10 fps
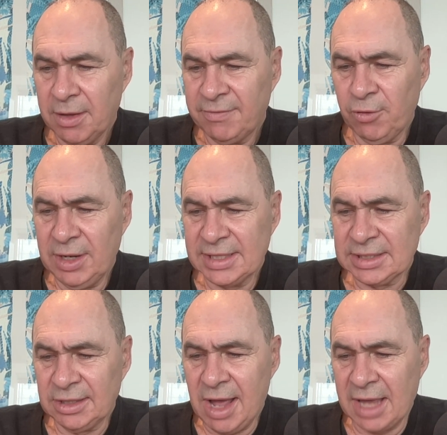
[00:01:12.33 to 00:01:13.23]
For it
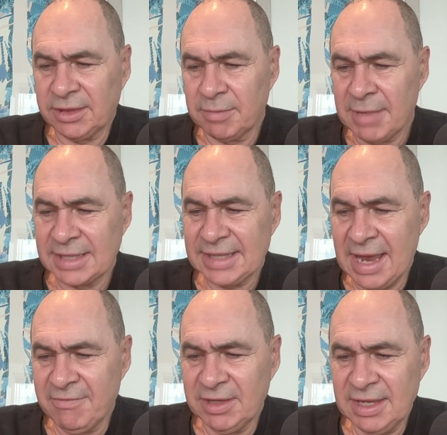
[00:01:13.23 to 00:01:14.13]
is light that makes
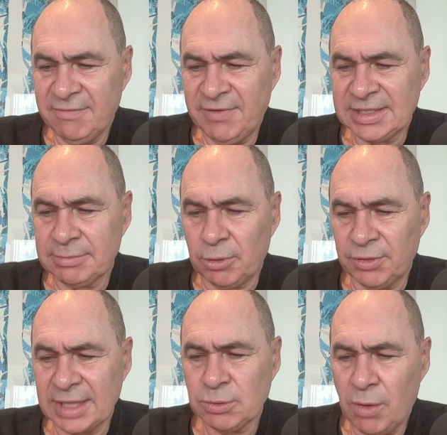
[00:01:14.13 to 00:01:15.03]
everything visible.
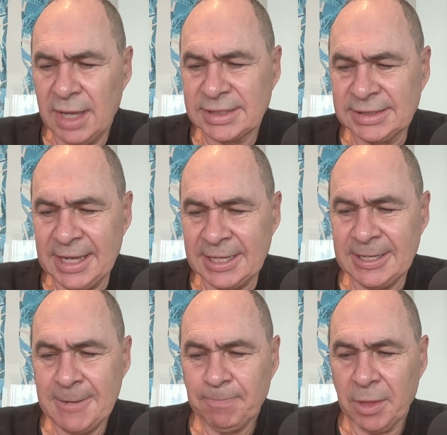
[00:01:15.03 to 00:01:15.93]
That's why it's said,
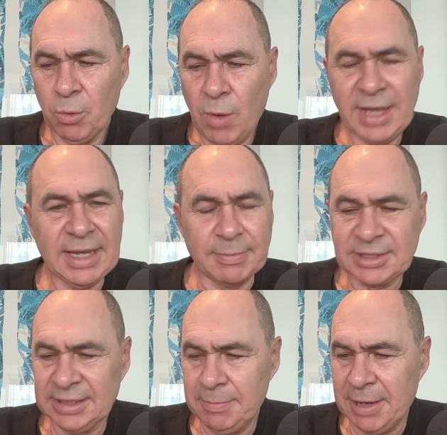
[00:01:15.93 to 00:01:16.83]
wake up,
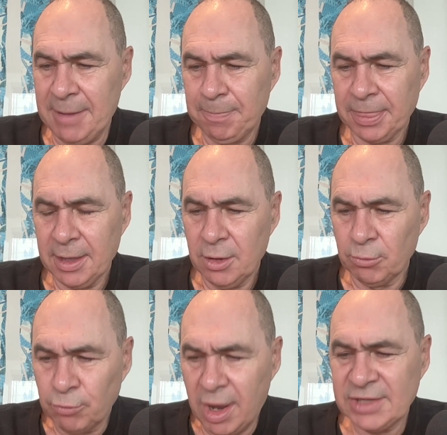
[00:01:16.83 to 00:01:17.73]
sleeper,
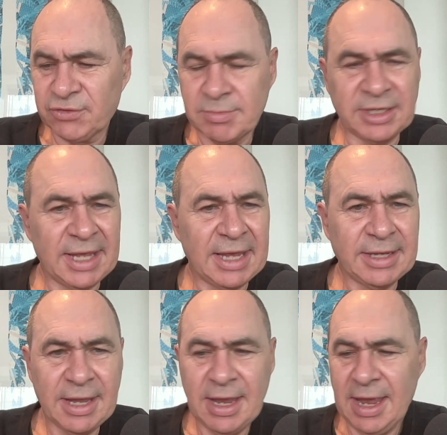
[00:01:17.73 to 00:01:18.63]
rise from the
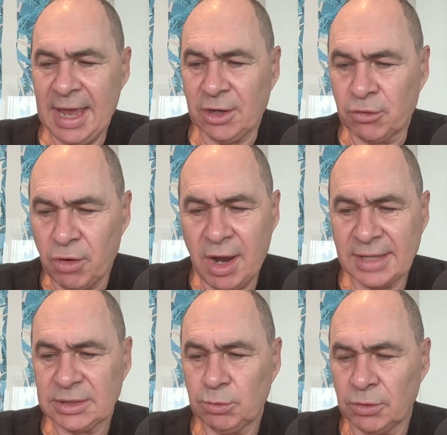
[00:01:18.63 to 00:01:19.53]
dead, and
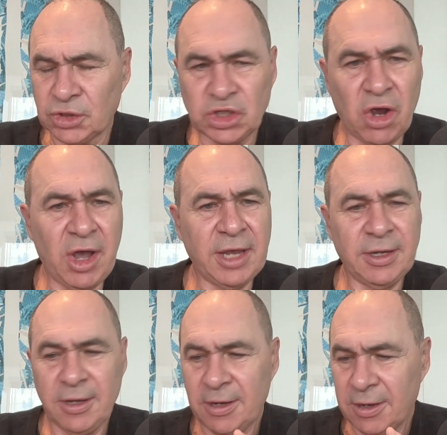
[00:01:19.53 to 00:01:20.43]
Christ will
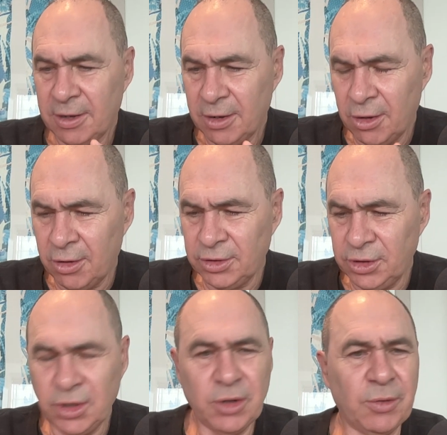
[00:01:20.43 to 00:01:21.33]
shine on
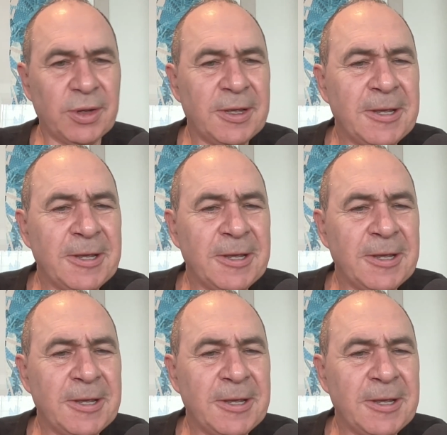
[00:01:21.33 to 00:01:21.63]
you.